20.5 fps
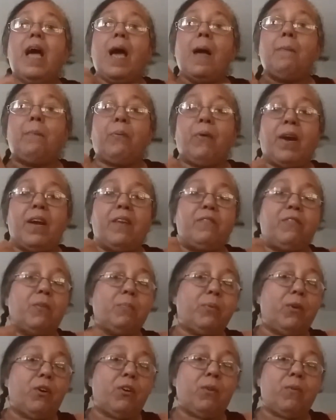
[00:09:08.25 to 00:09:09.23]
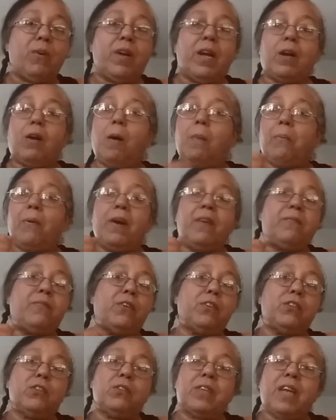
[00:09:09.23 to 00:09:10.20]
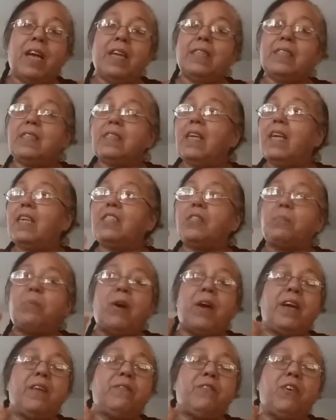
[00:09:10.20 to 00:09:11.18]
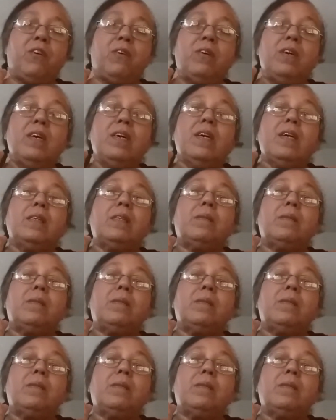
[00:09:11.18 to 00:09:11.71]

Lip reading: and praying for Puerto Rico, praying for the United States, praying for